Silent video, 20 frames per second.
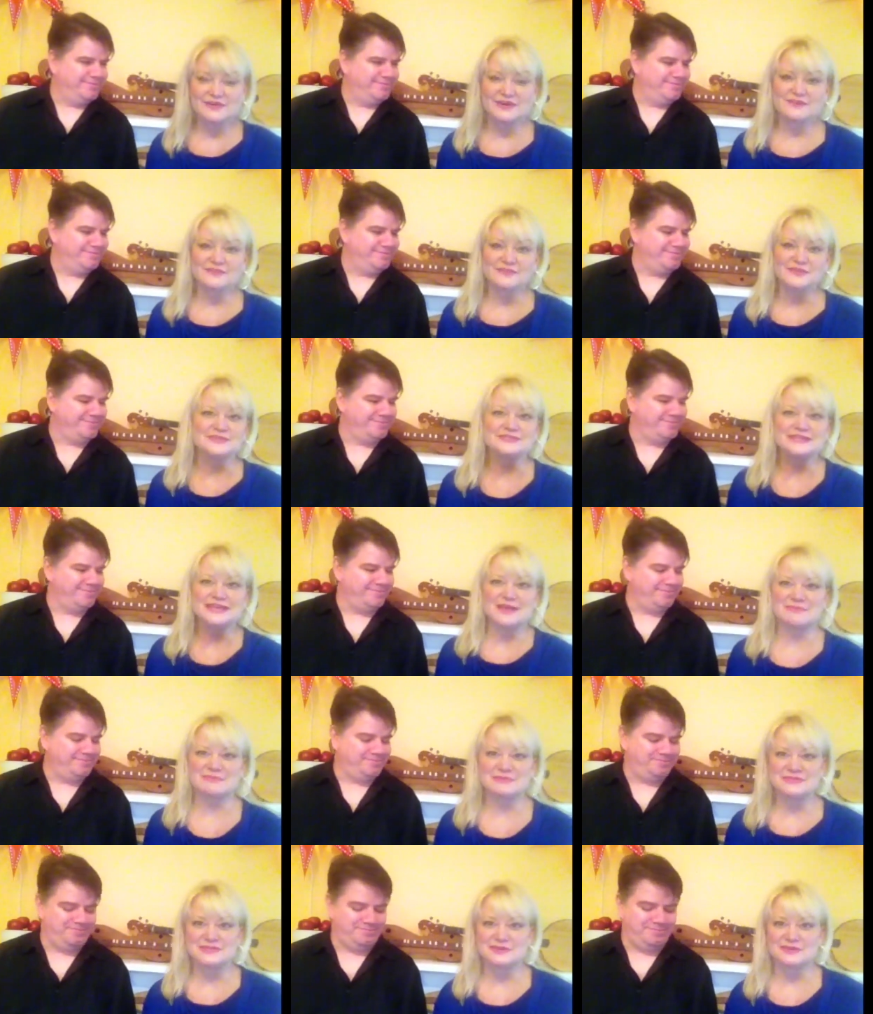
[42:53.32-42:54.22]
Speaker 1: for our first
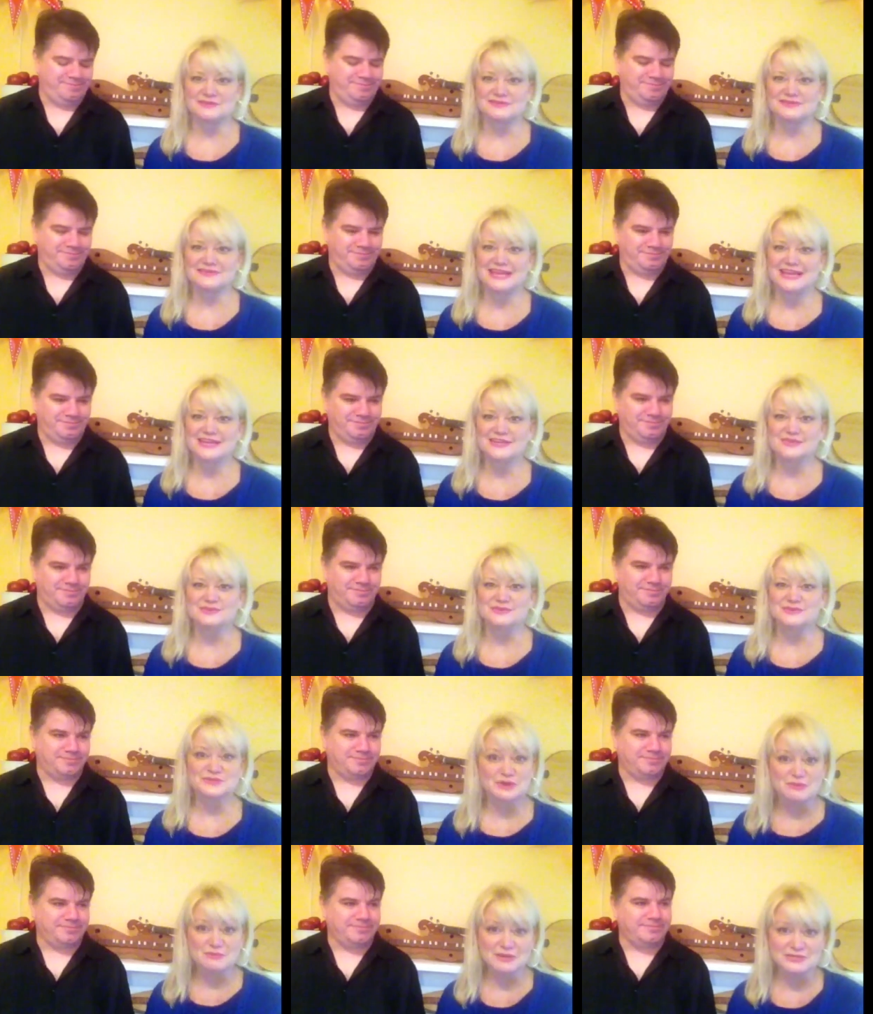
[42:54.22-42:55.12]
episode. Thank you
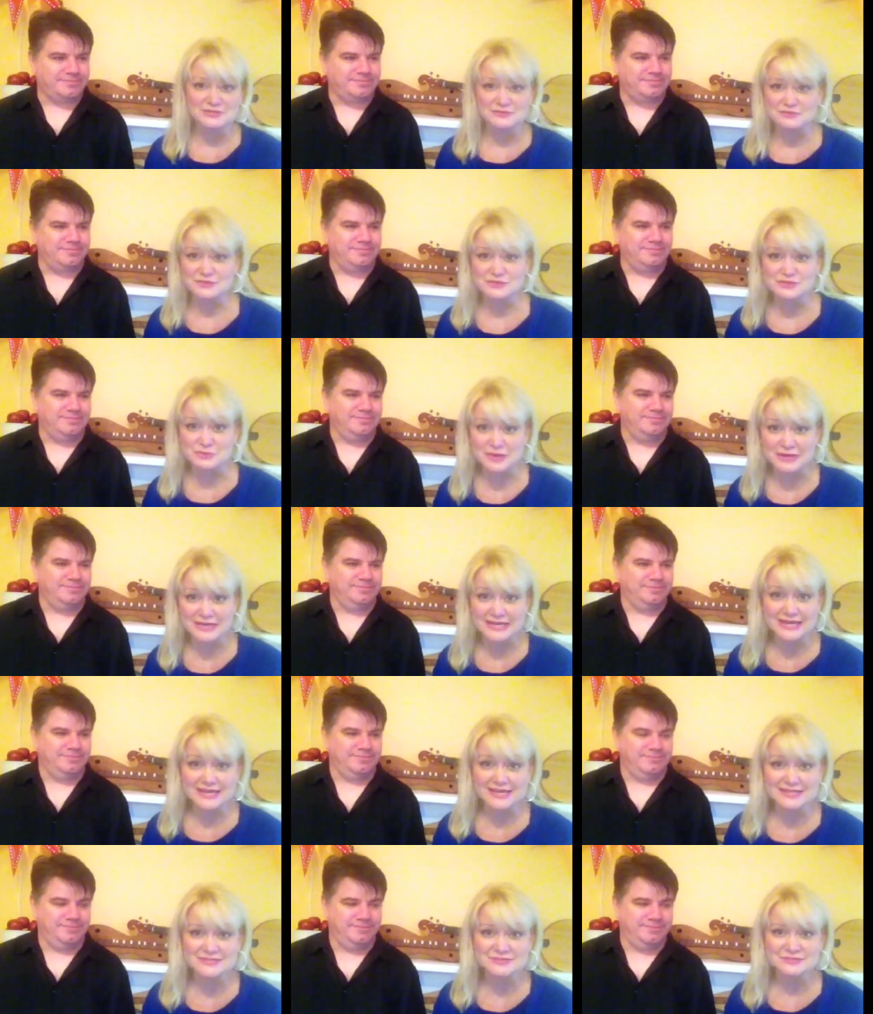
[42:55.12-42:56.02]
so much for
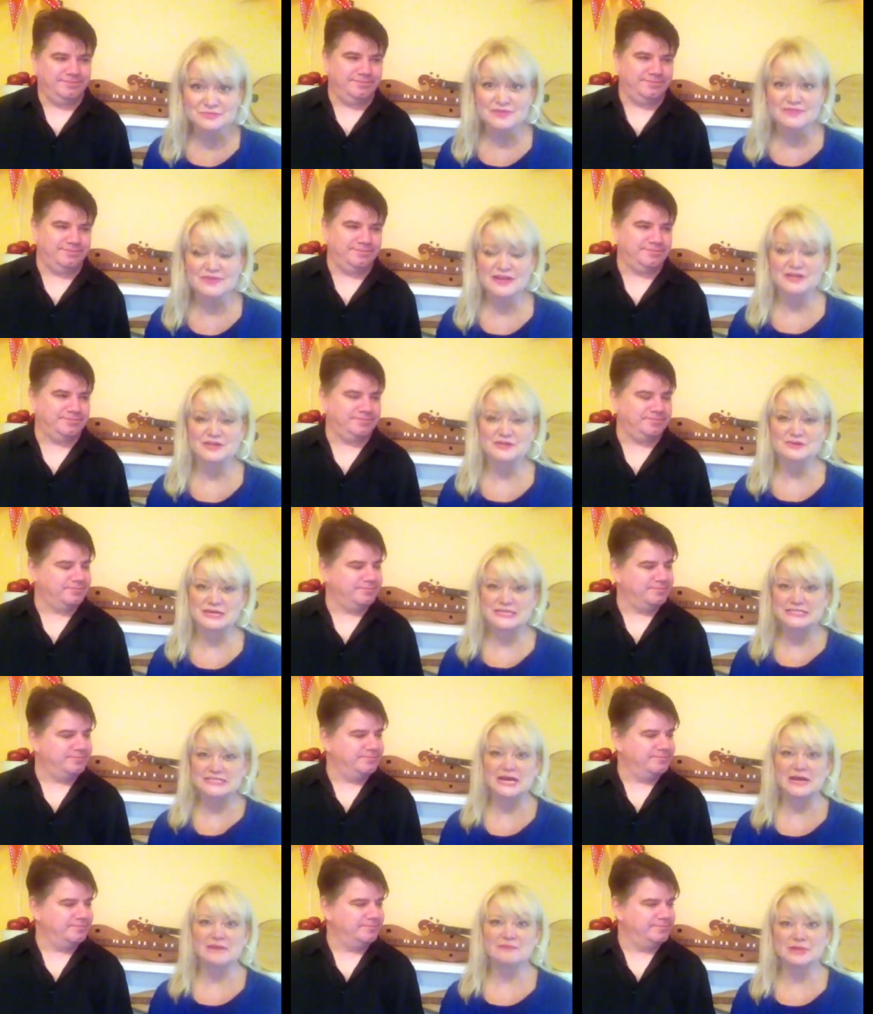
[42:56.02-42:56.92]
joining us. We've had a
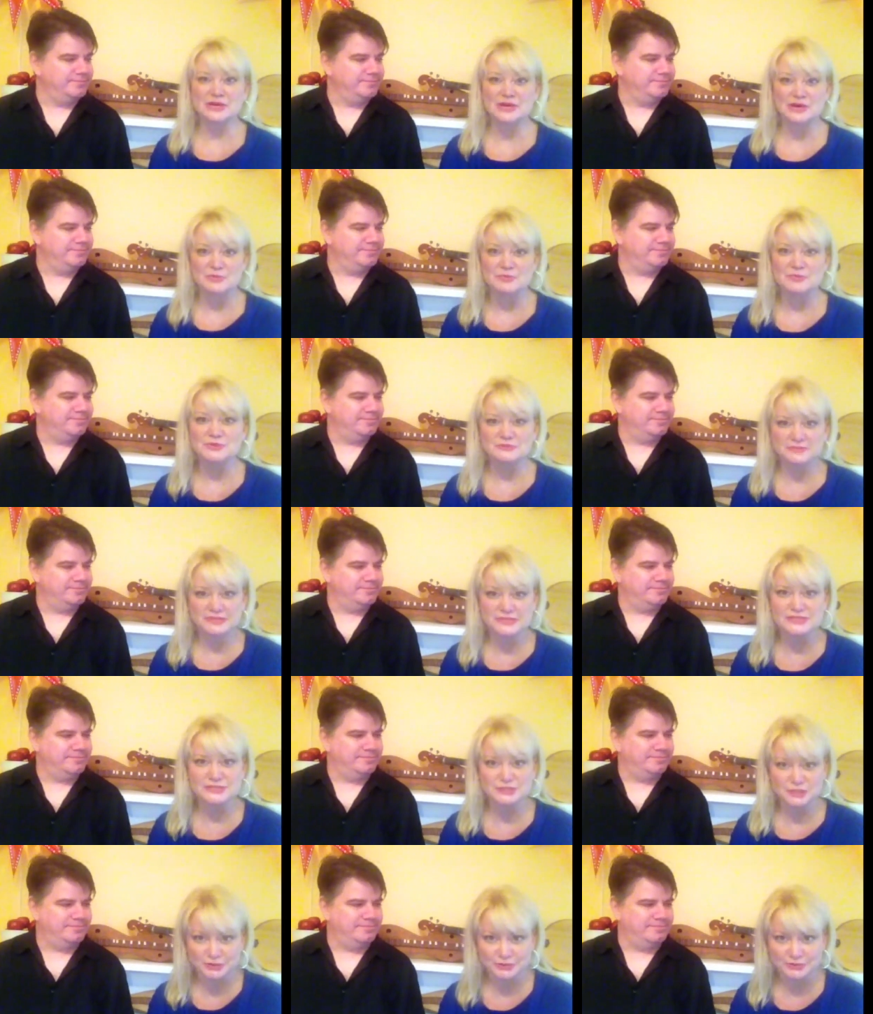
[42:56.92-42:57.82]
great time, and I hope you
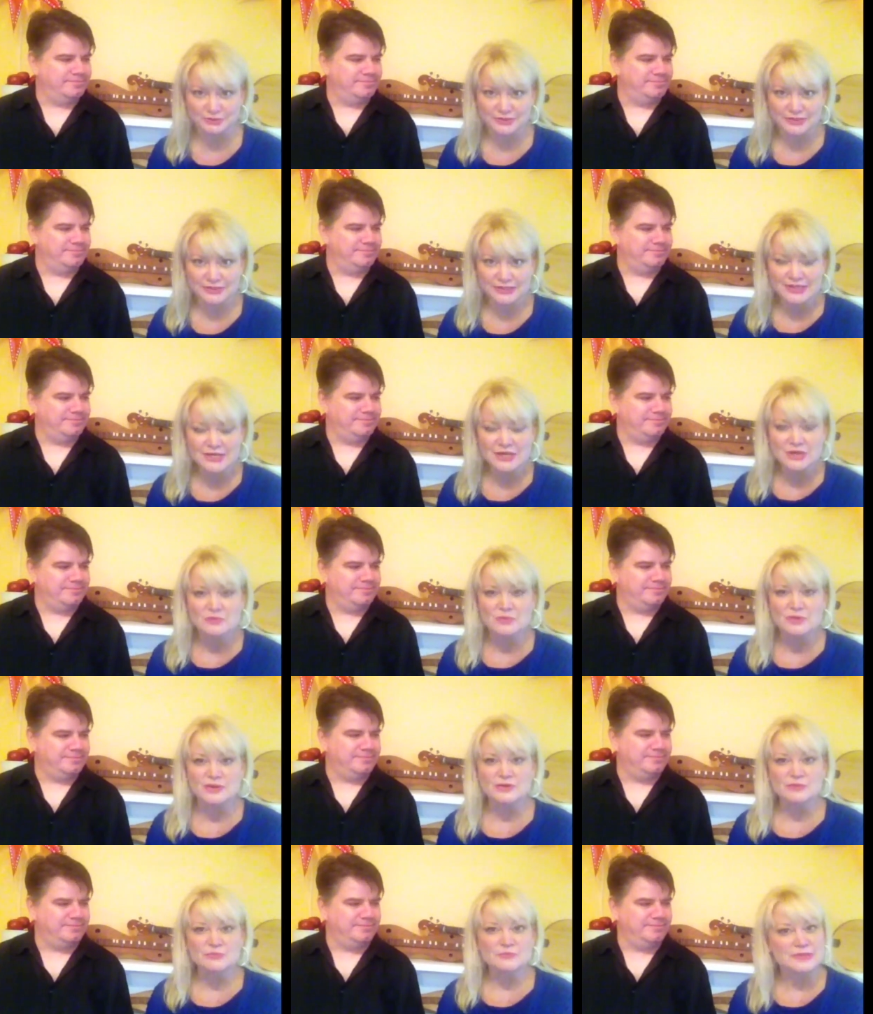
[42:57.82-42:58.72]
did too.
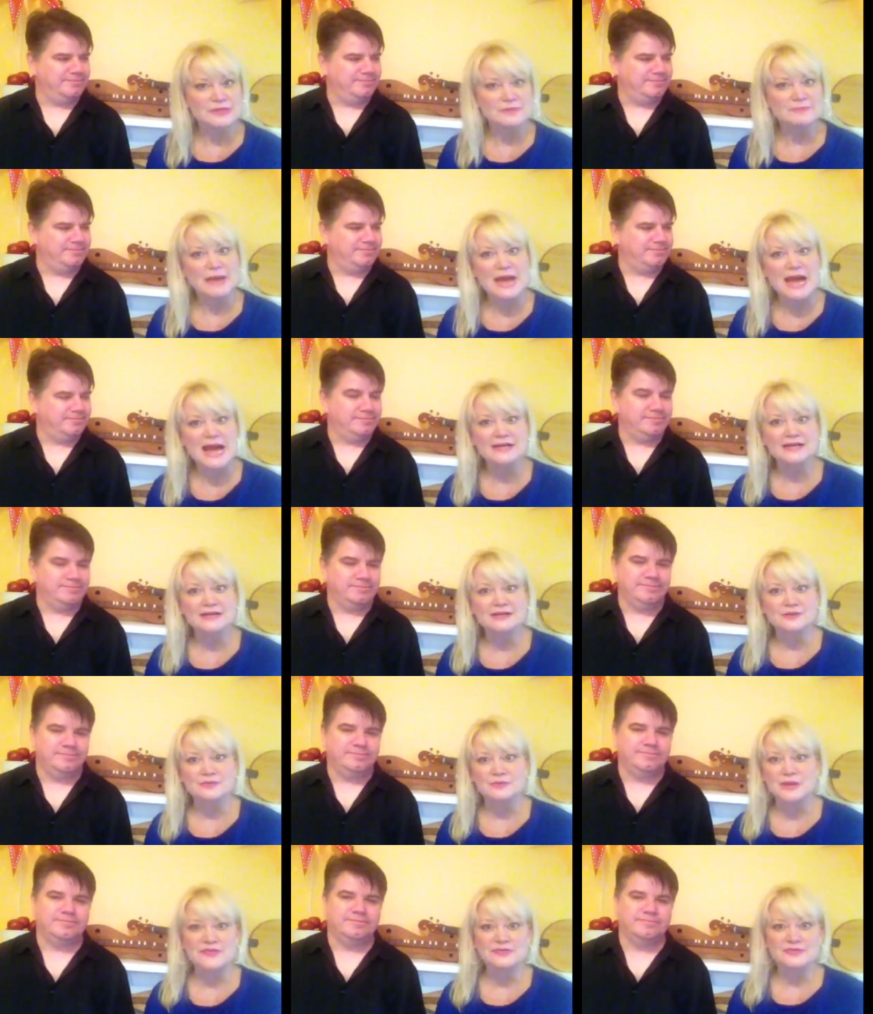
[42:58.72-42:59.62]
We'll be back
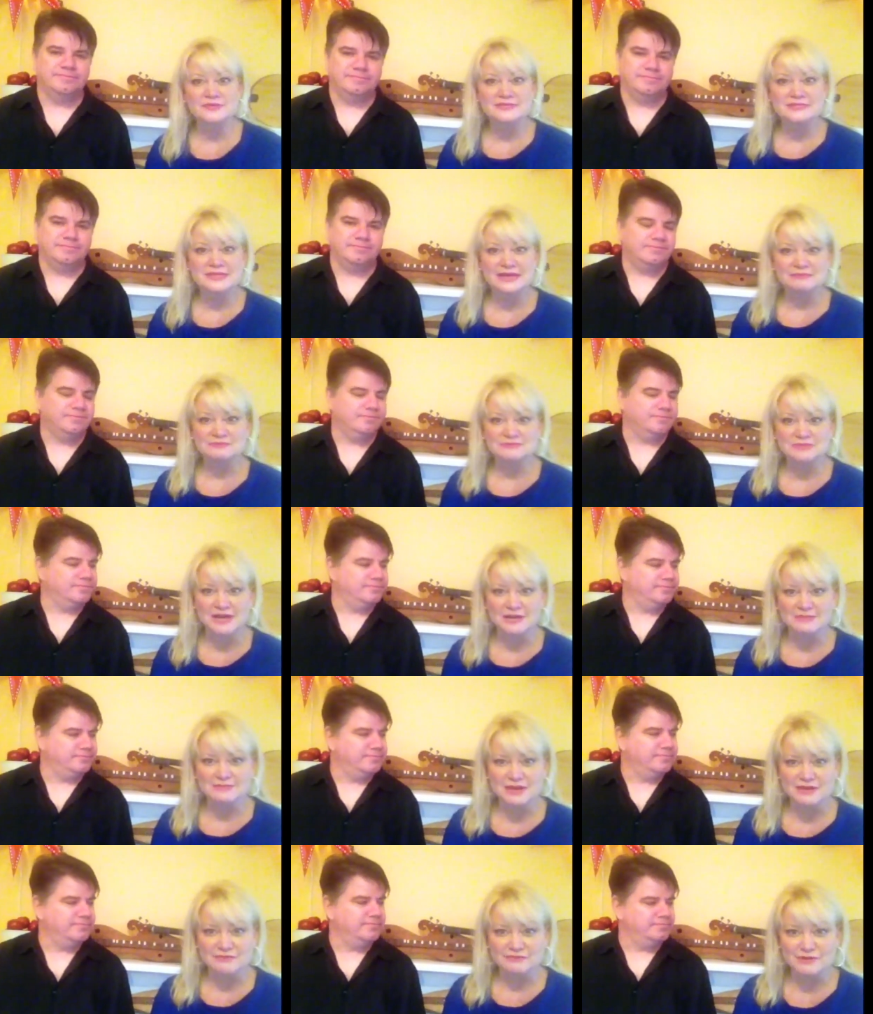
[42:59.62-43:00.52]
around the same time
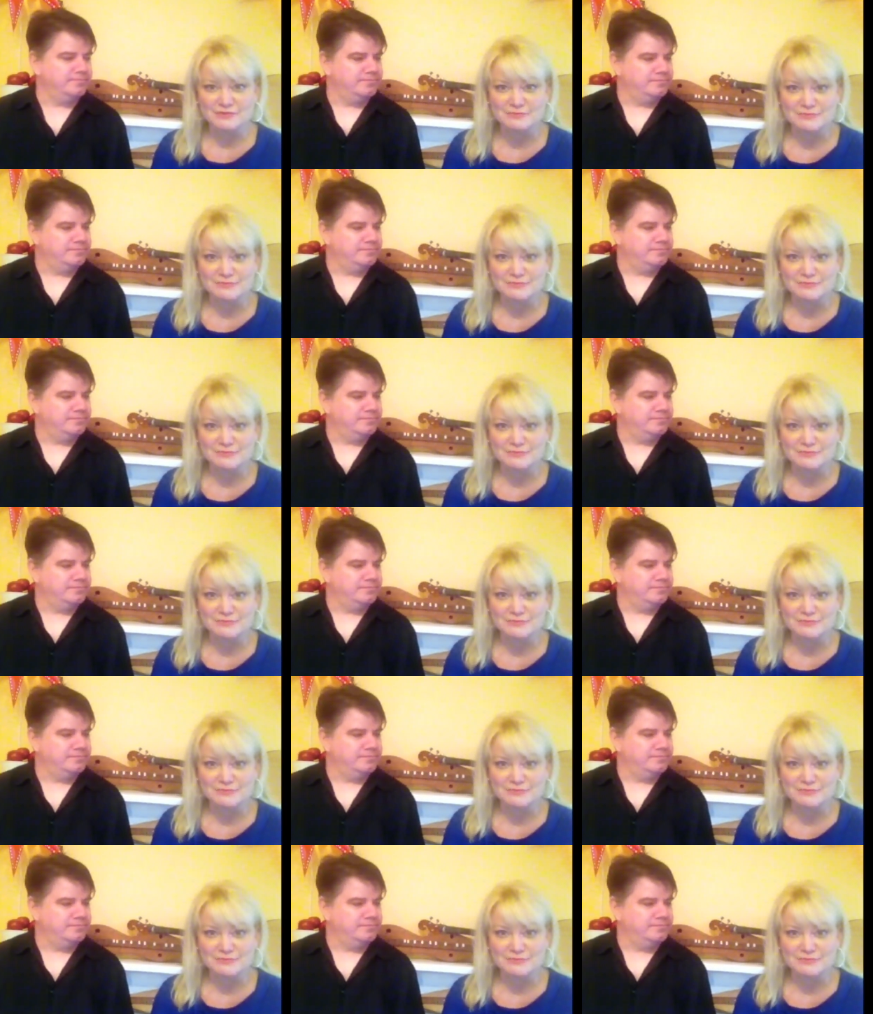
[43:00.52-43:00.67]
every